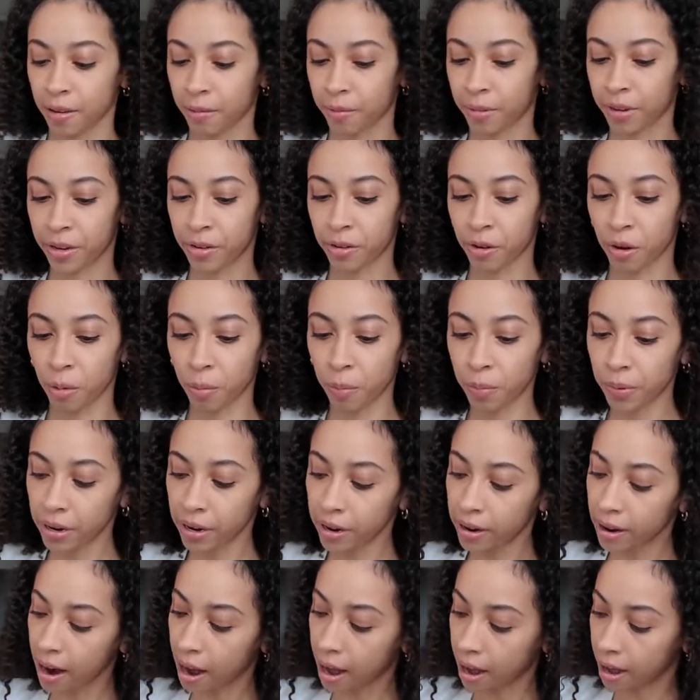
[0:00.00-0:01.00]
When you open
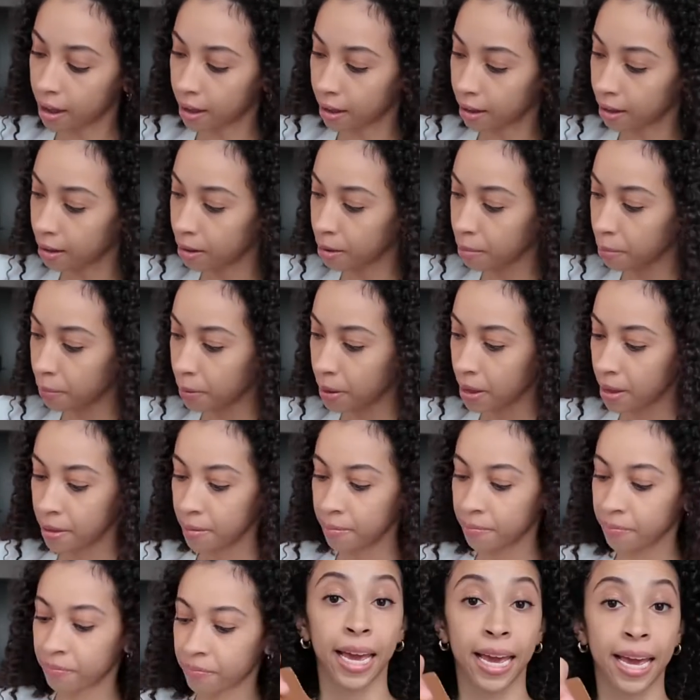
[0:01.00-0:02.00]
her up,
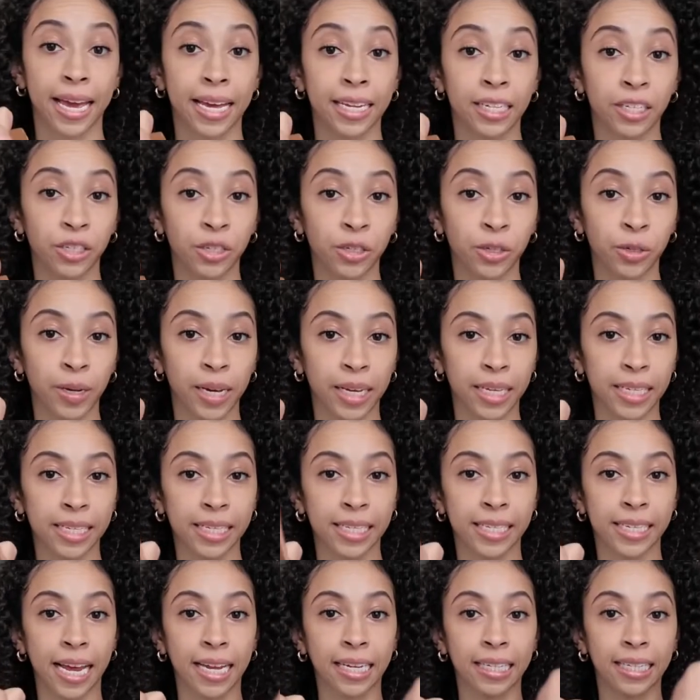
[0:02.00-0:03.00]
can do
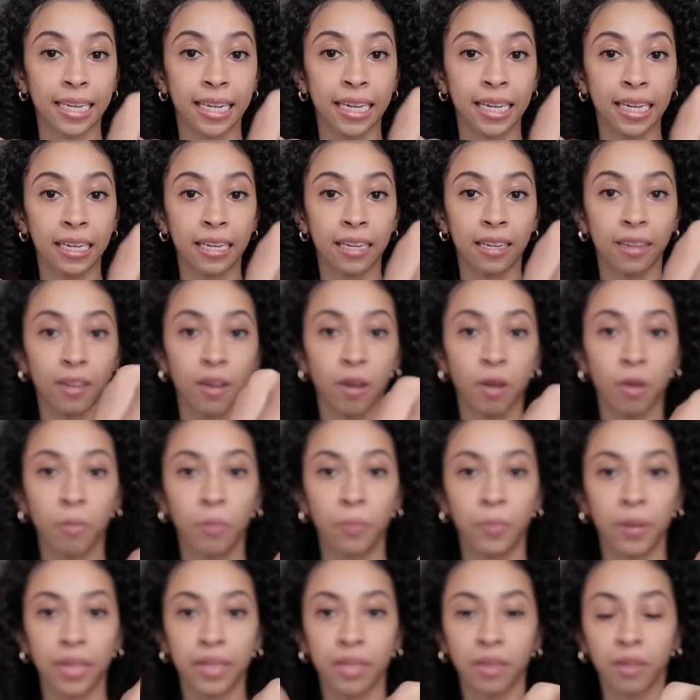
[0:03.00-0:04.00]
extended
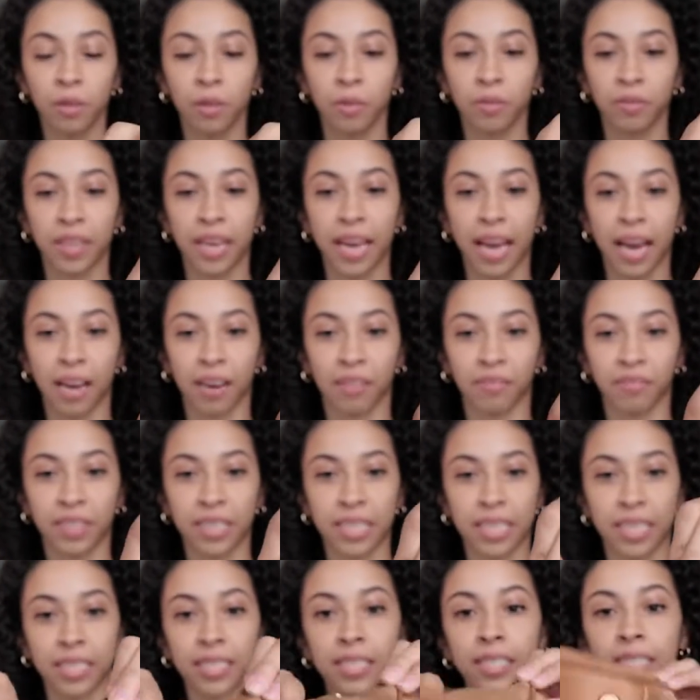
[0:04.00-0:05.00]
open. They have
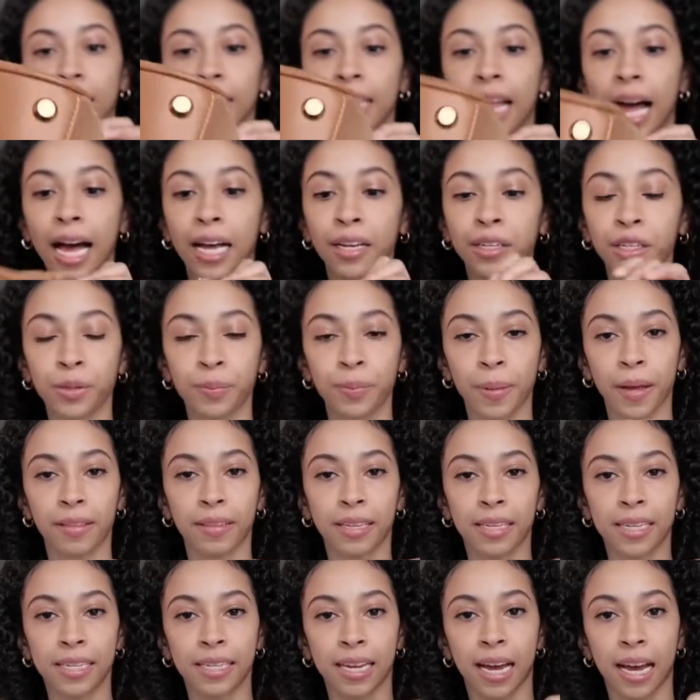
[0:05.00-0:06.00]
these clasps on
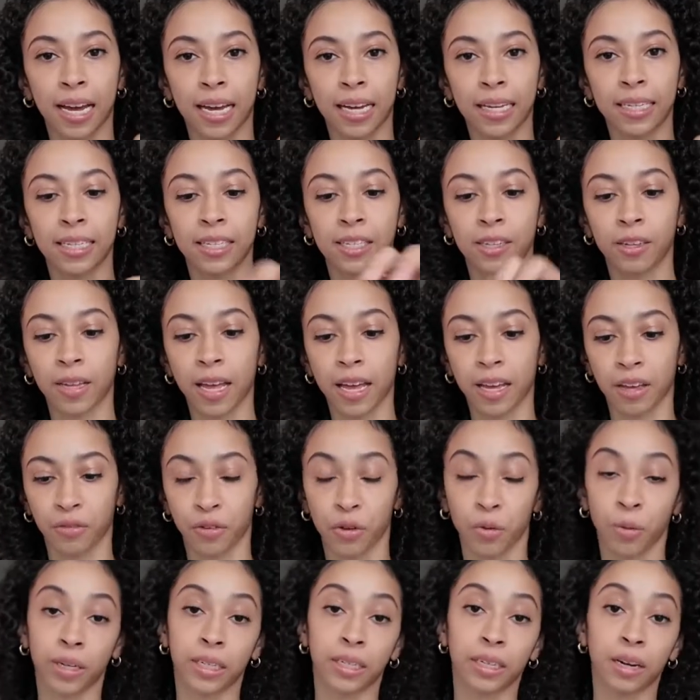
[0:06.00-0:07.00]
the sides so that if
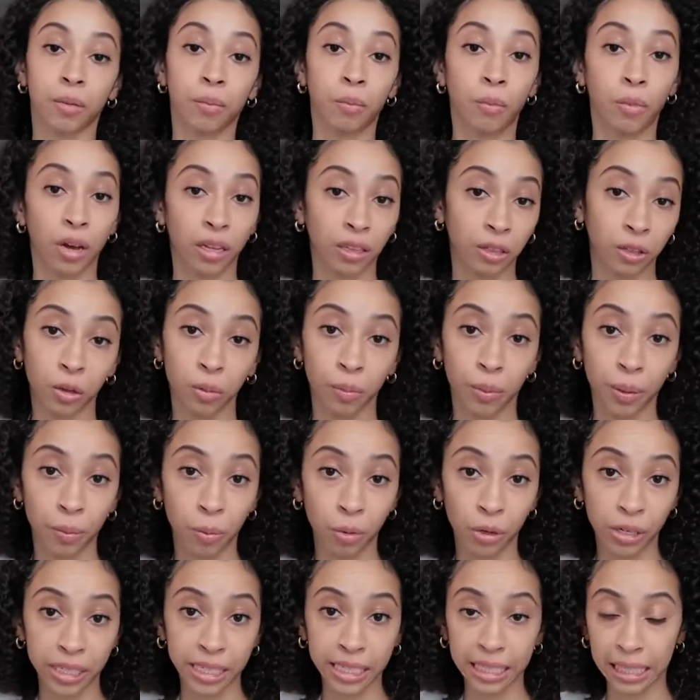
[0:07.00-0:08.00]
you wanted it a little bit
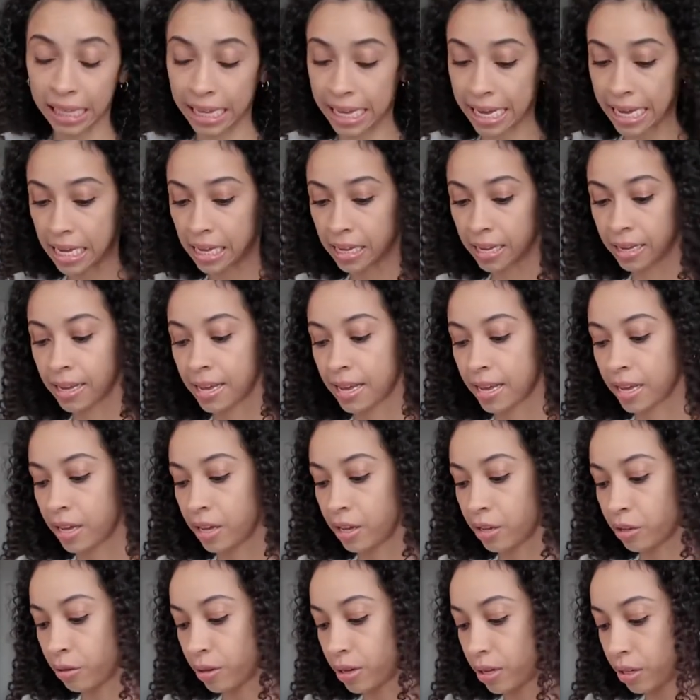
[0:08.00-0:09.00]
more sleek,
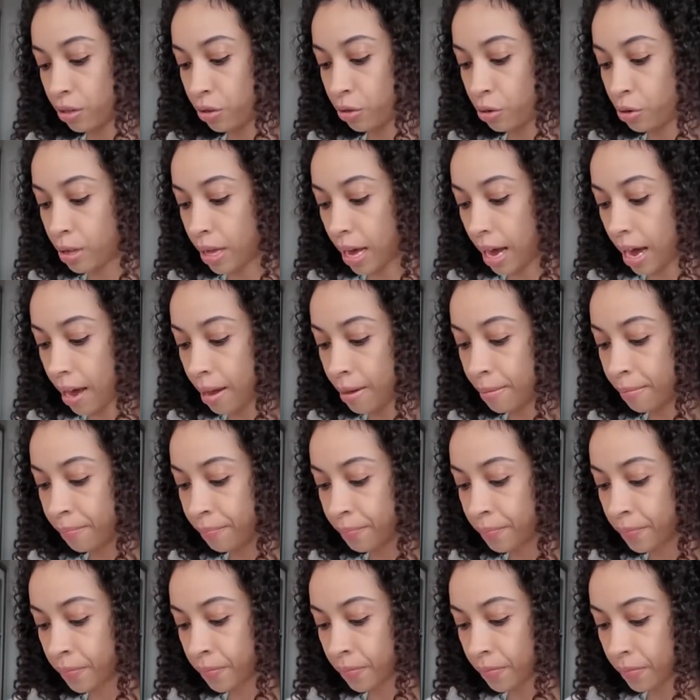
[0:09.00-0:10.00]
you could do that.
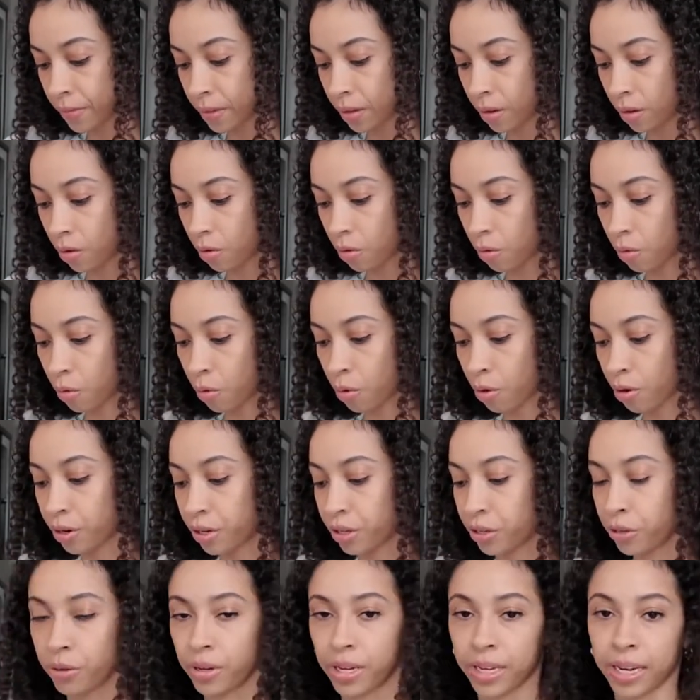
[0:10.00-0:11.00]
Or
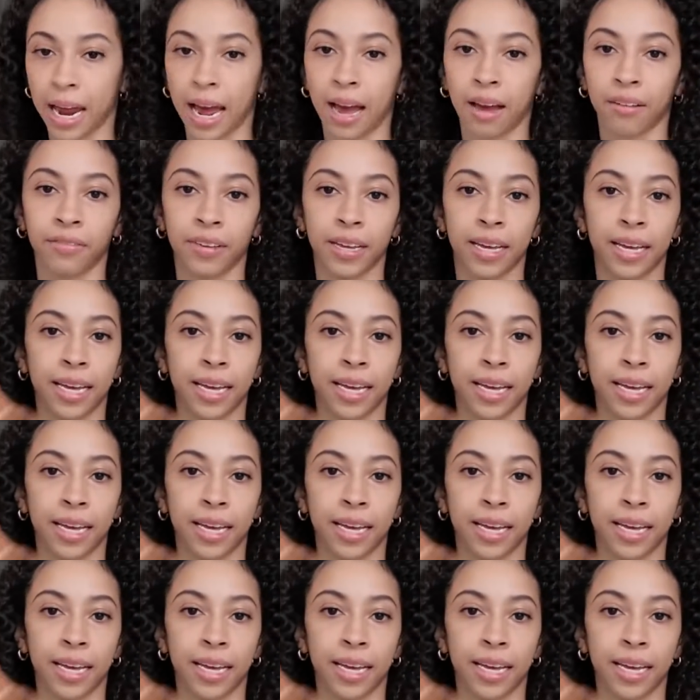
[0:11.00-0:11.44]
you could have